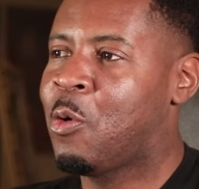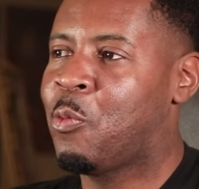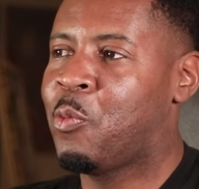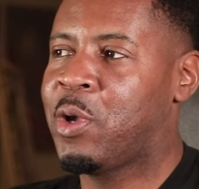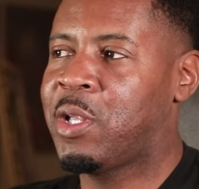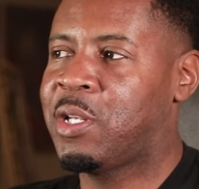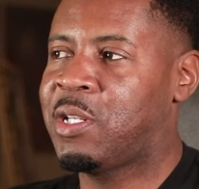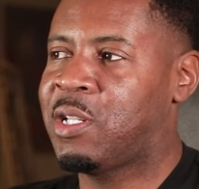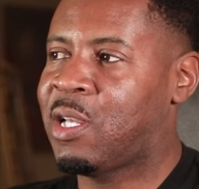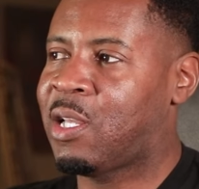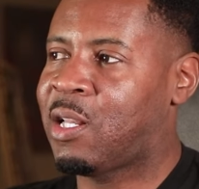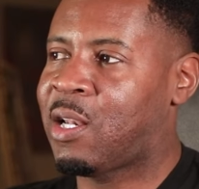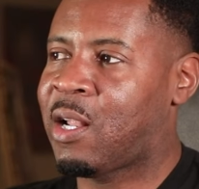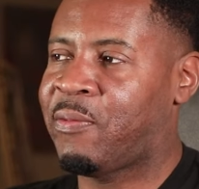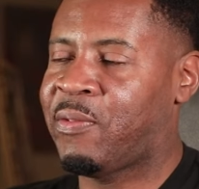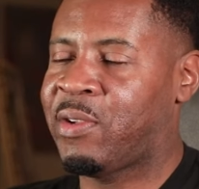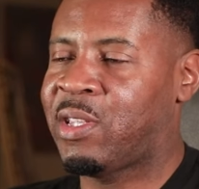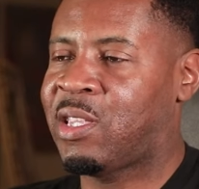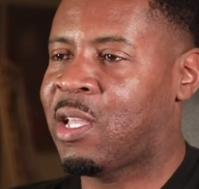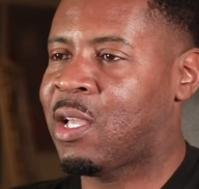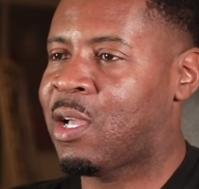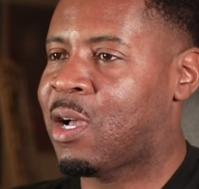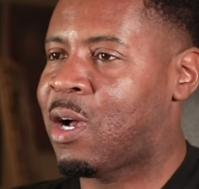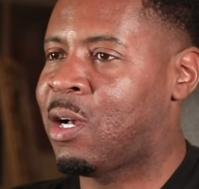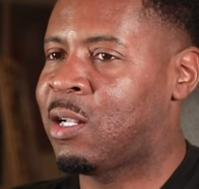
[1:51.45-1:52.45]
We did
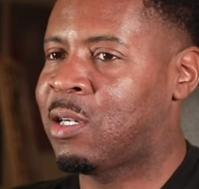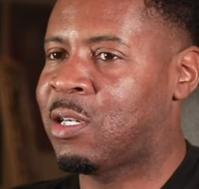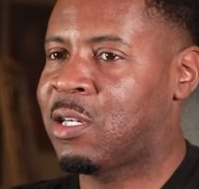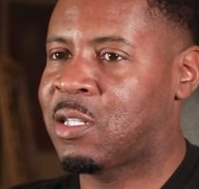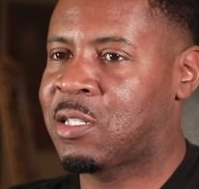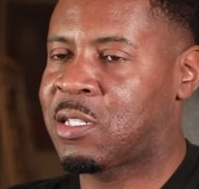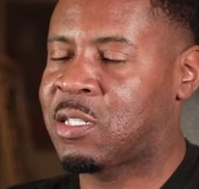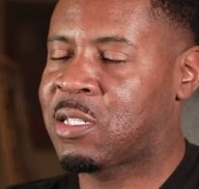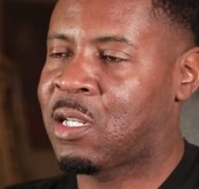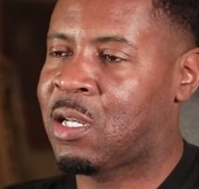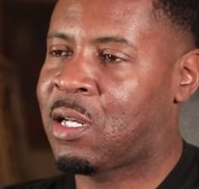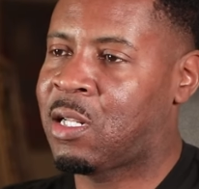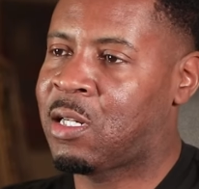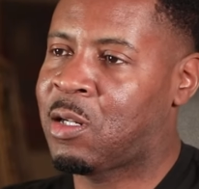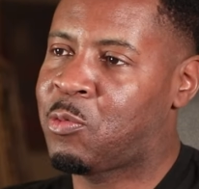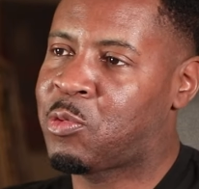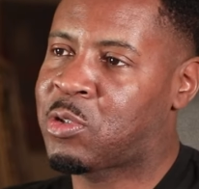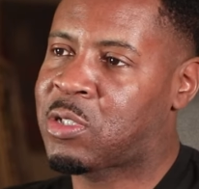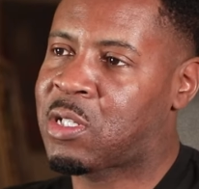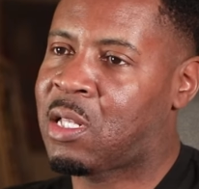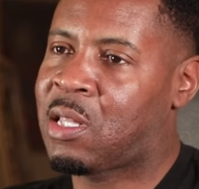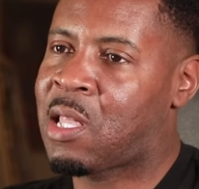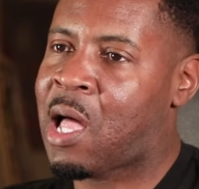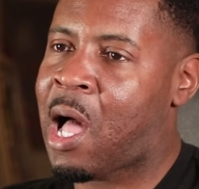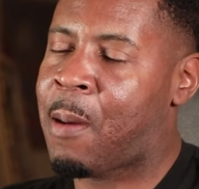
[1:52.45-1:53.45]
everything under the sun. It
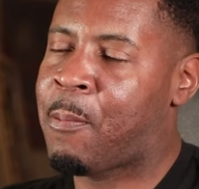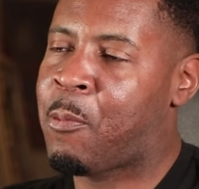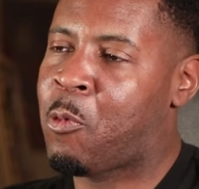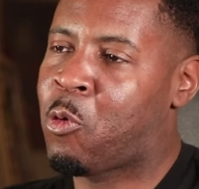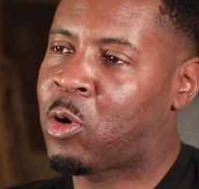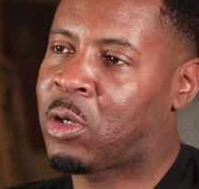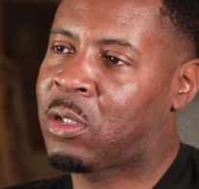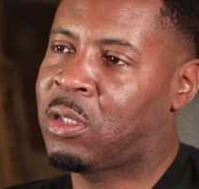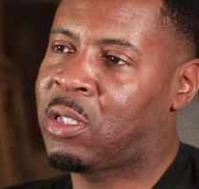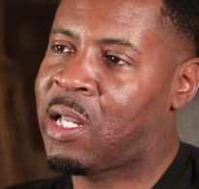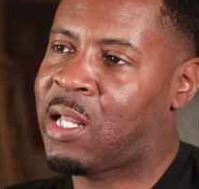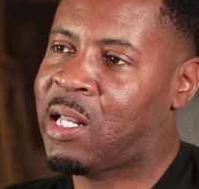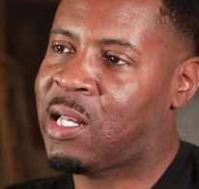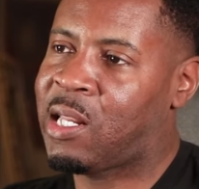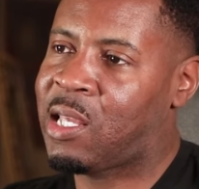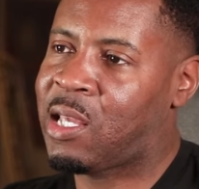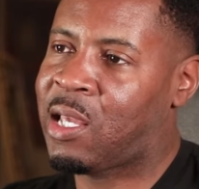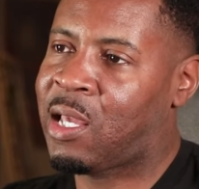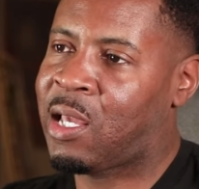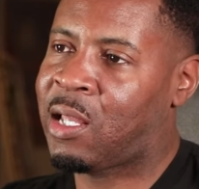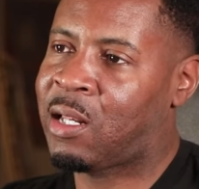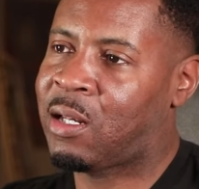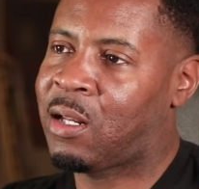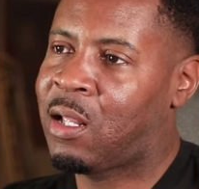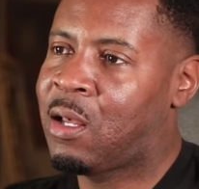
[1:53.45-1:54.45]
was a lot more
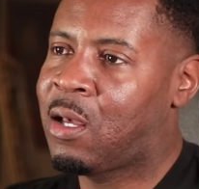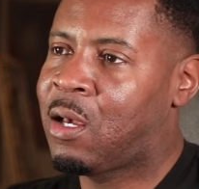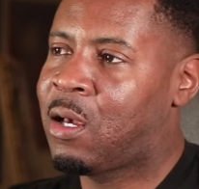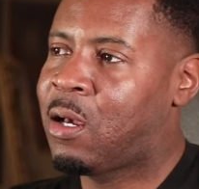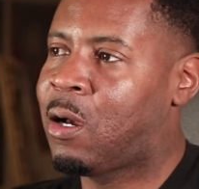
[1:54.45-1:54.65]
lenient.